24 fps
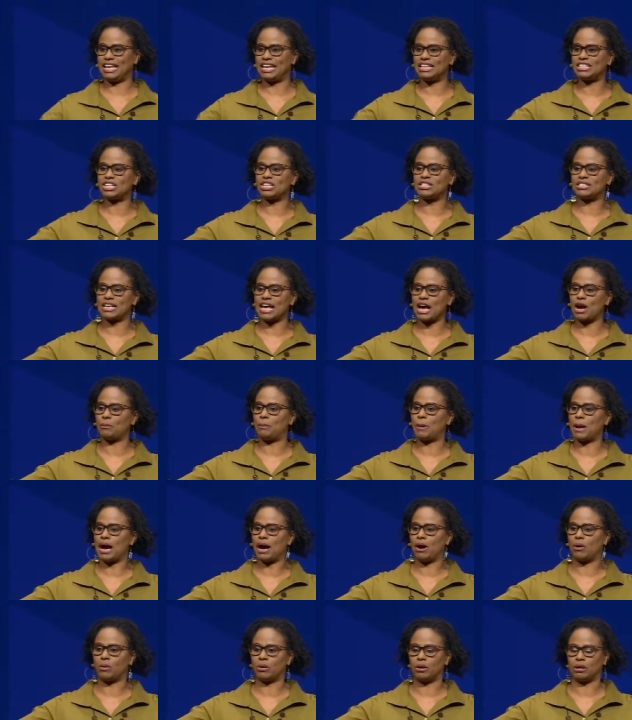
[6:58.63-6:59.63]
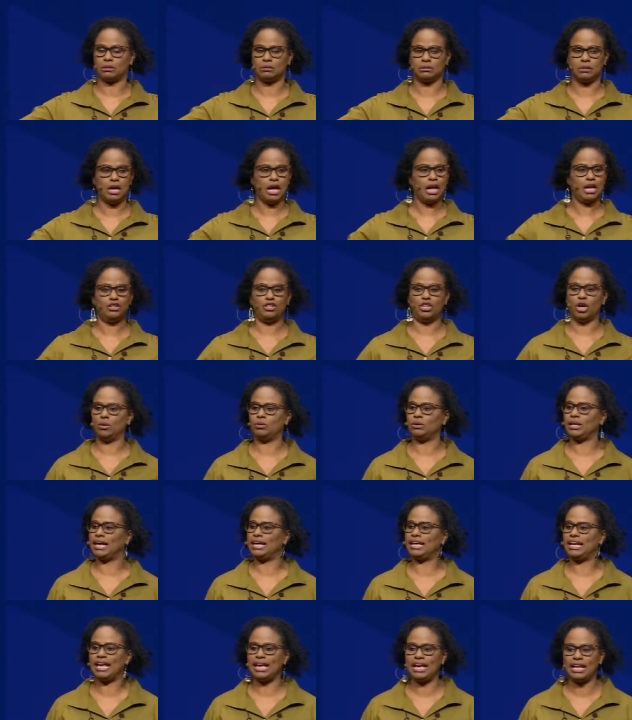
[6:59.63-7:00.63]
This is our power.
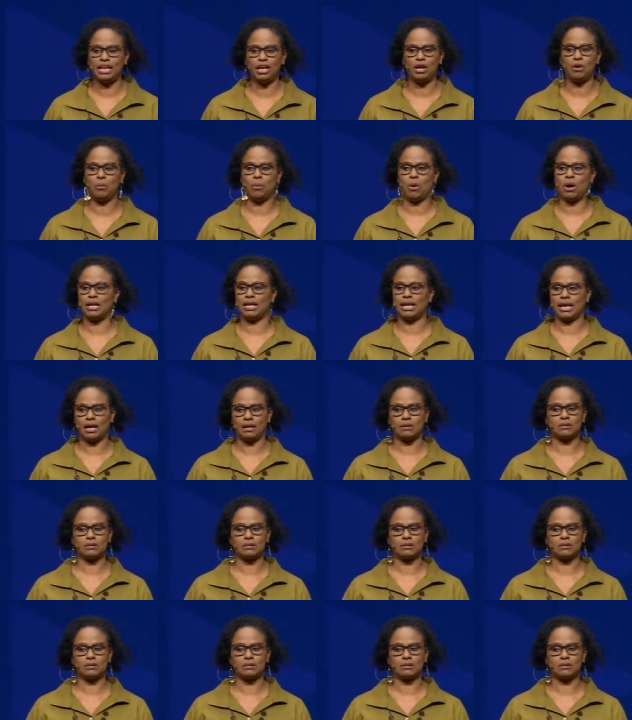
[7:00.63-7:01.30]
Don't let anyone